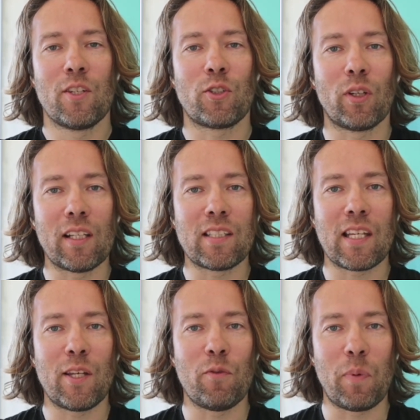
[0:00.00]
So let's
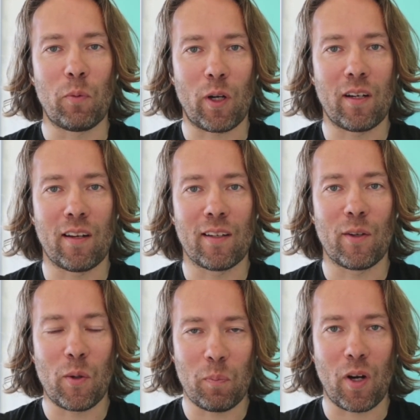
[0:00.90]
say you've been working on a
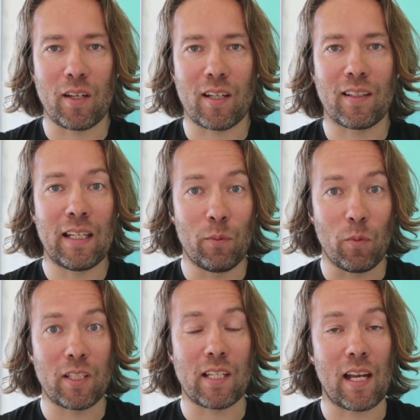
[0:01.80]
long project in
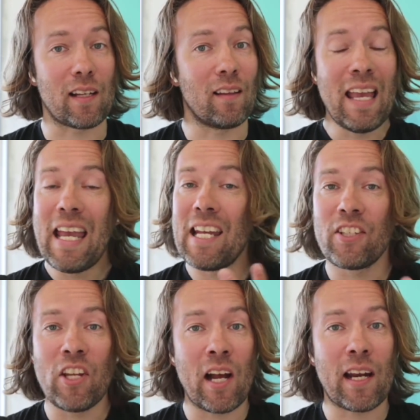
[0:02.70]
1 cycle.
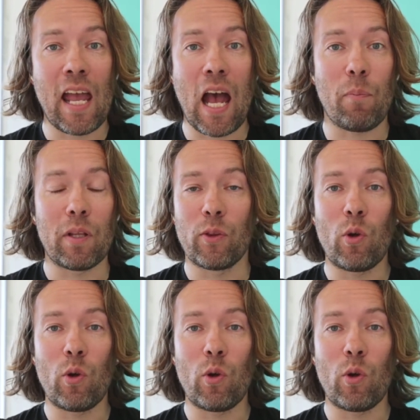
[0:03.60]
It's not going to happen.